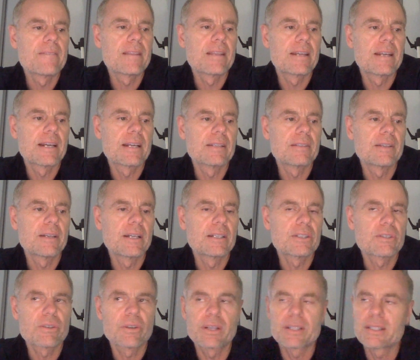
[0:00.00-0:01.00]
And I
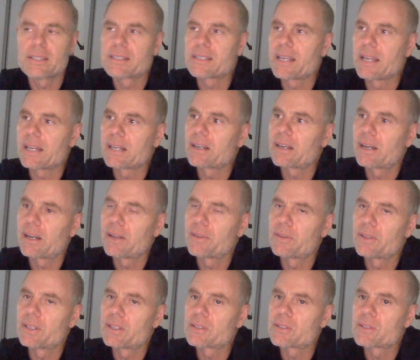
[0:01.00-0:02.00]
started to take on
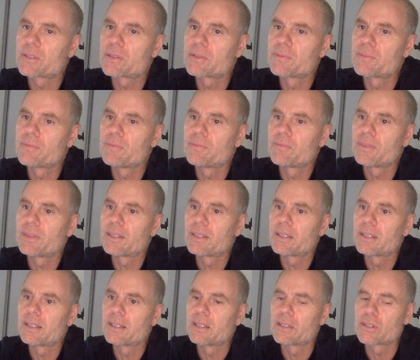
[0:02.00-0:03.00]
this
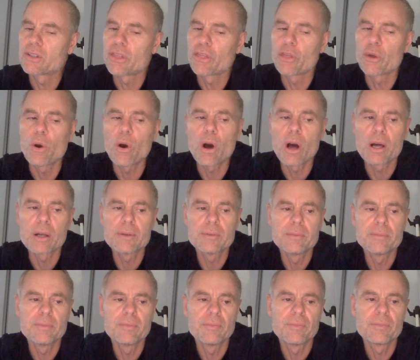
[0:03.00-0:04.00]
thought
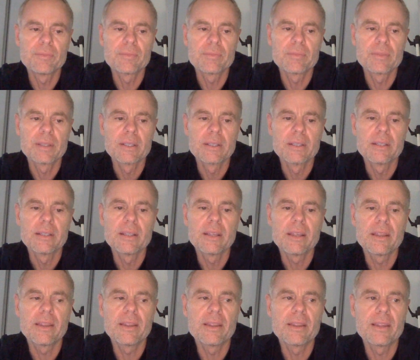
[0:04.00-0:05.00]

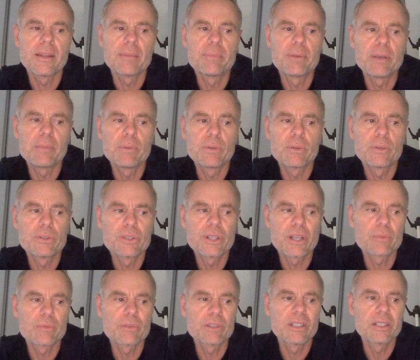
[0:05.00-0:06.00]
that people are
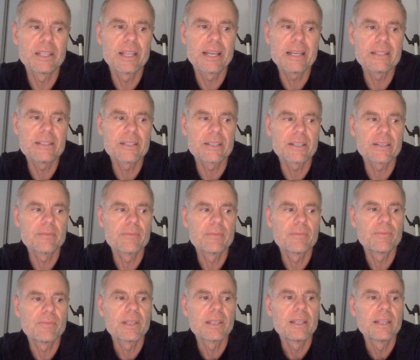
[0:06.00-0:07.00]
generally lazy.
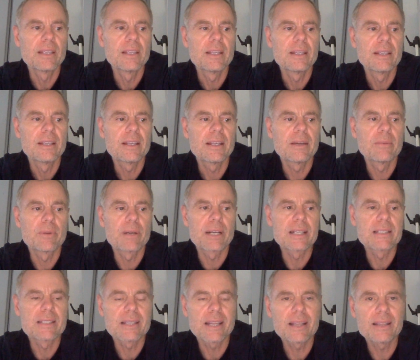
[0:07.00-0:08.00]
And when I
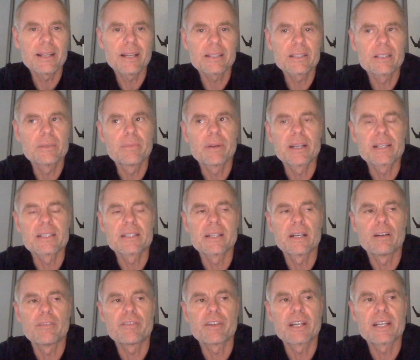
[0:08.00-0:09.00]
said that to
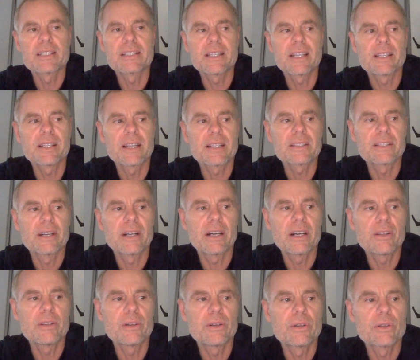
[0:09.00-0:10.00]
myself and I said that to
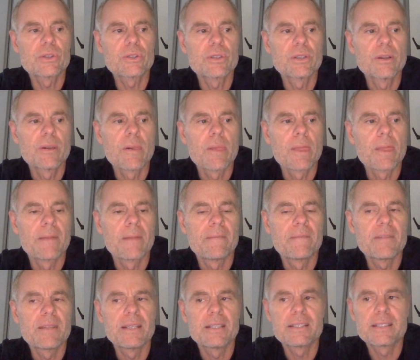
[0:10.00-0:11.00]
others,
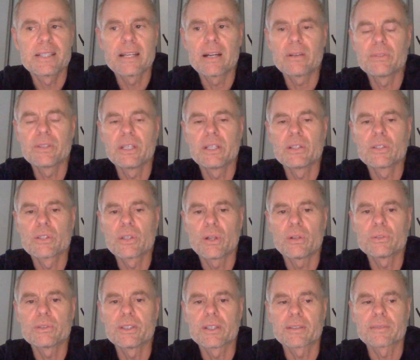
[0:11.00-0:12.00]
it sounded
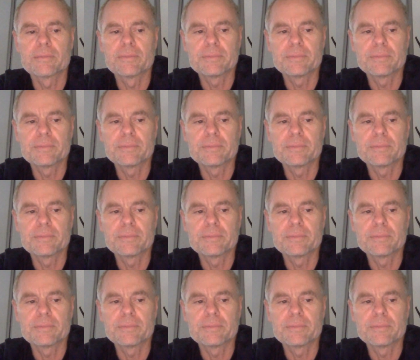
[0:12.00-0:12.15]
insulting.